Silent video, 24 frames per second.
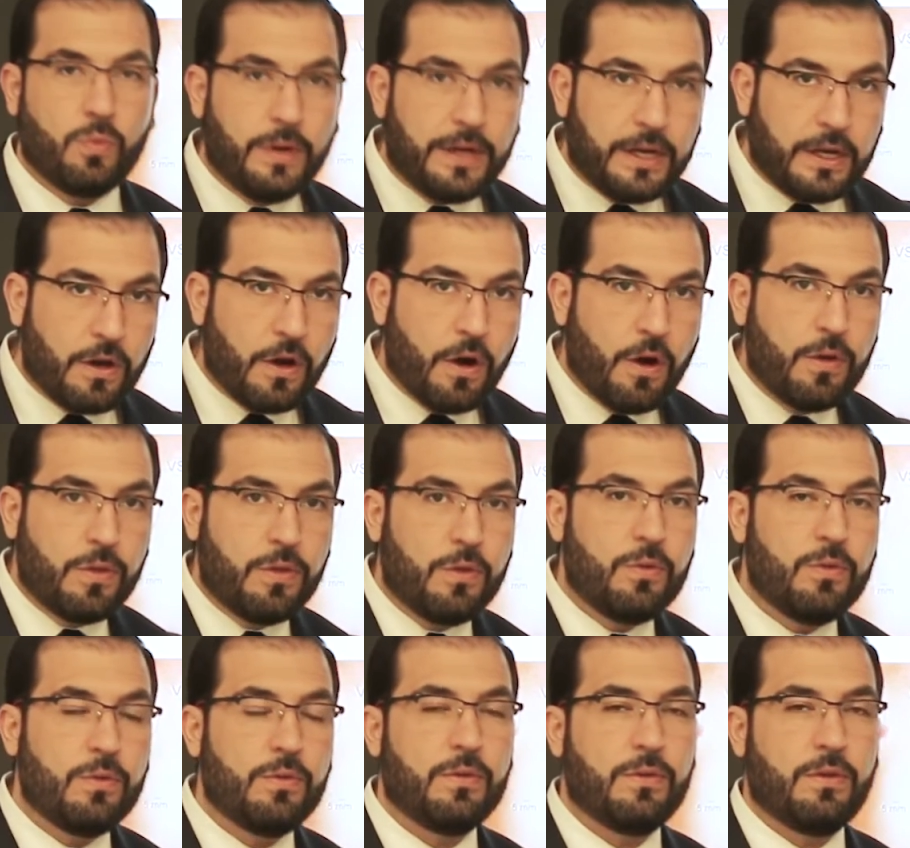we go
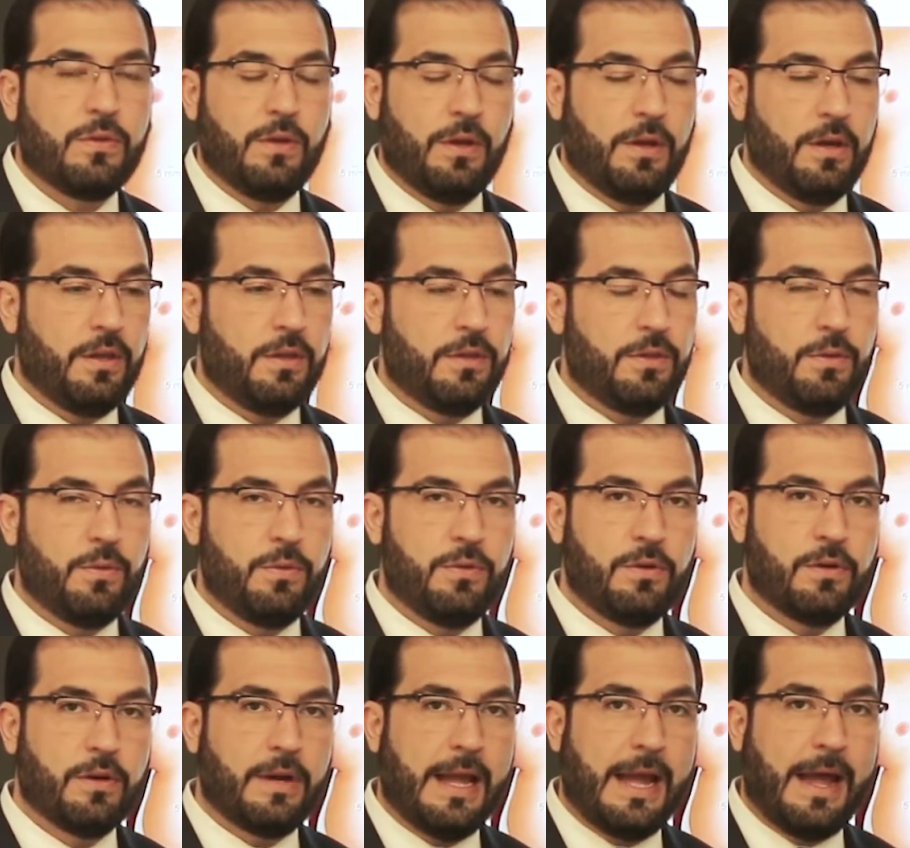
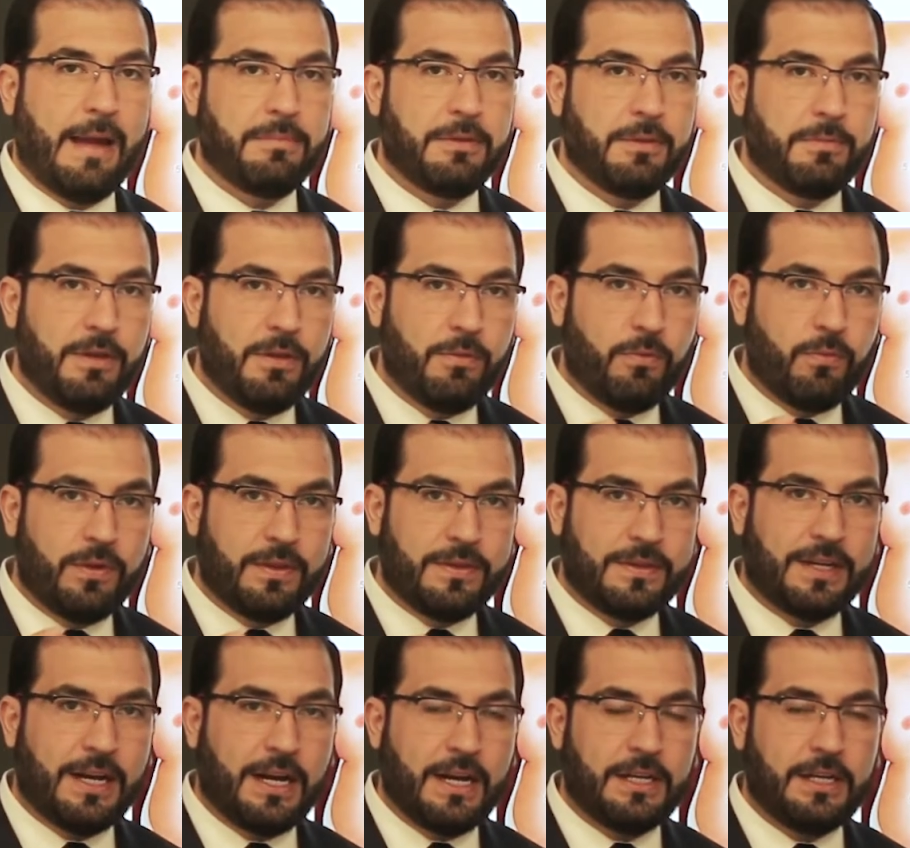through your abdomen
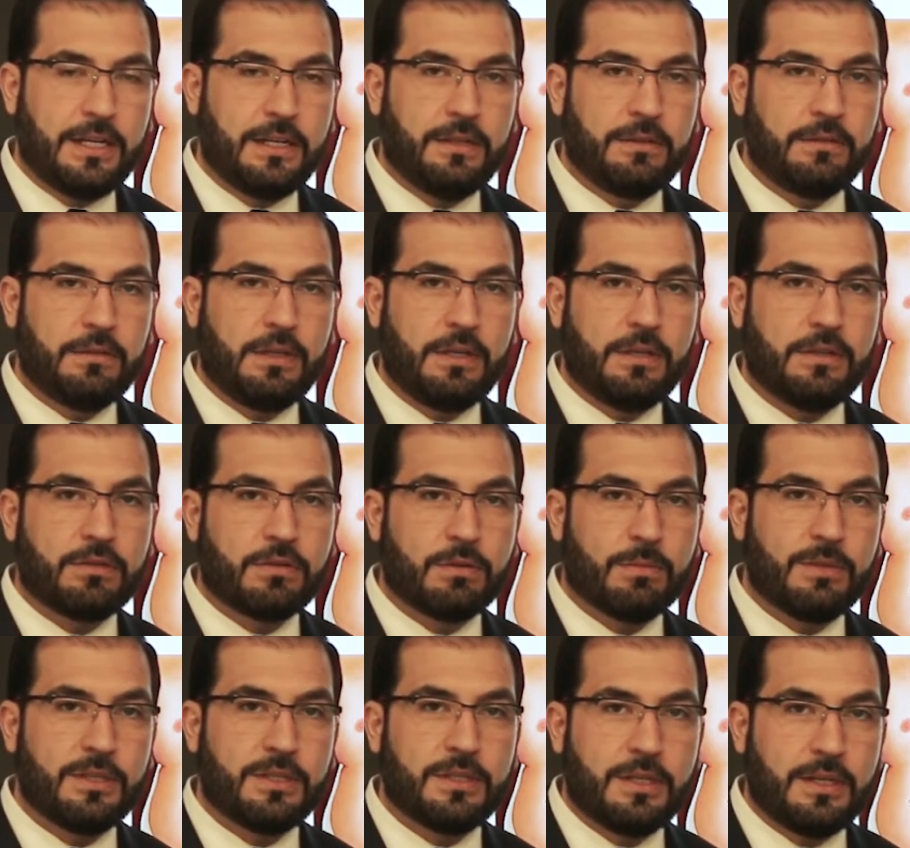with tiny little
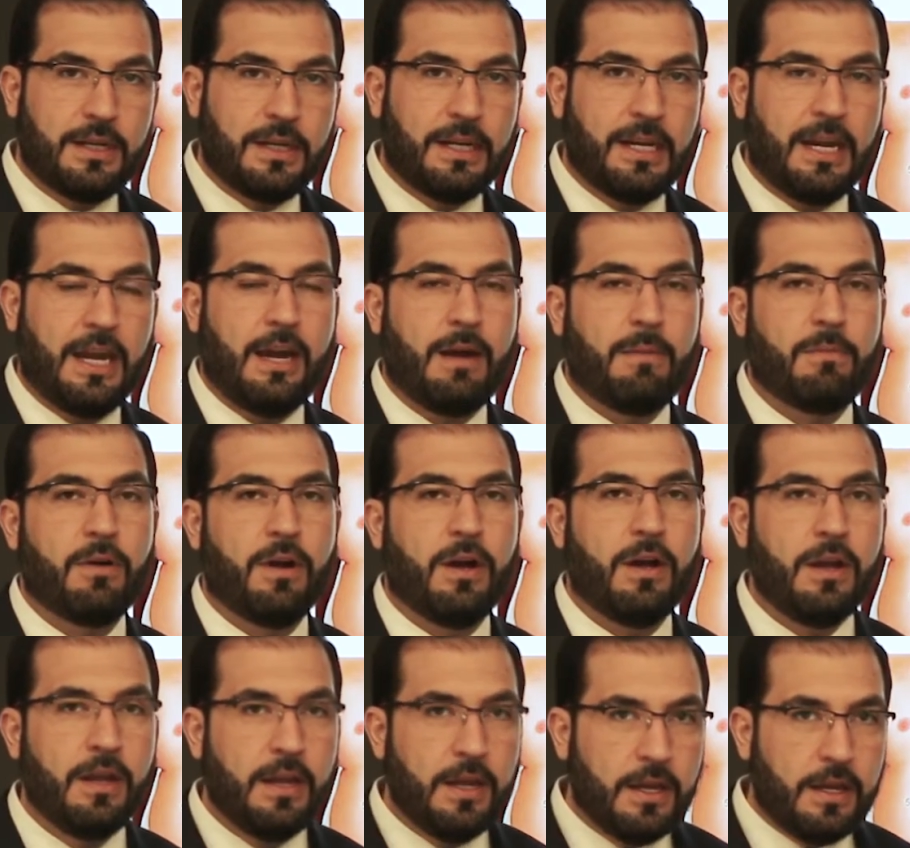instruments and a
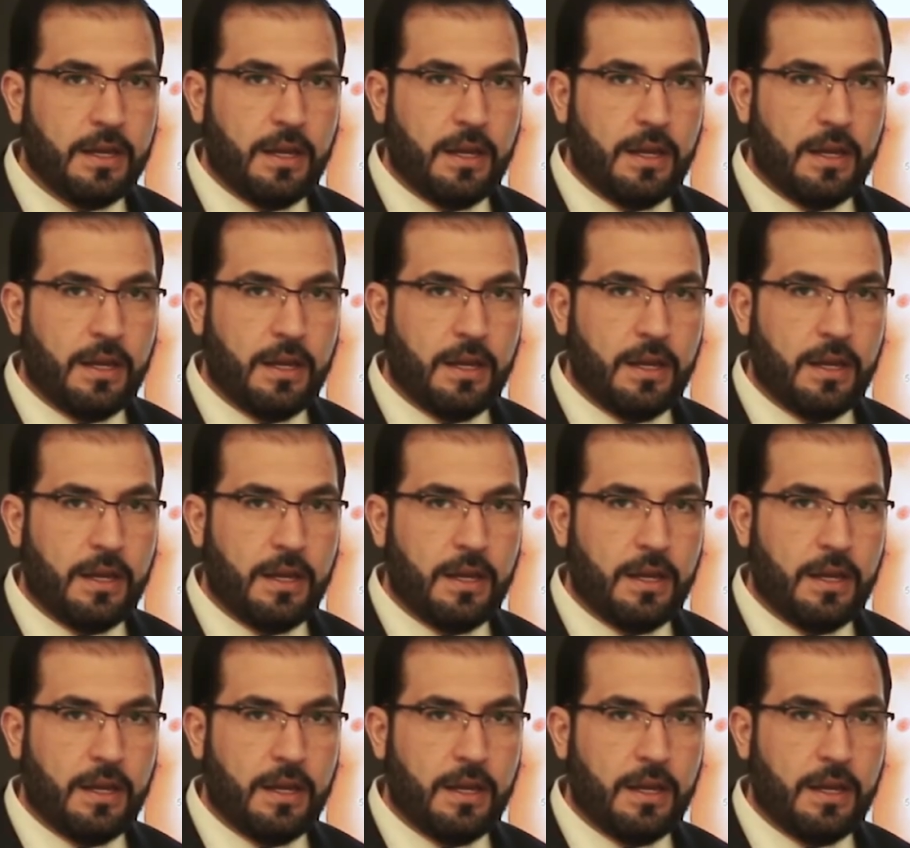camera,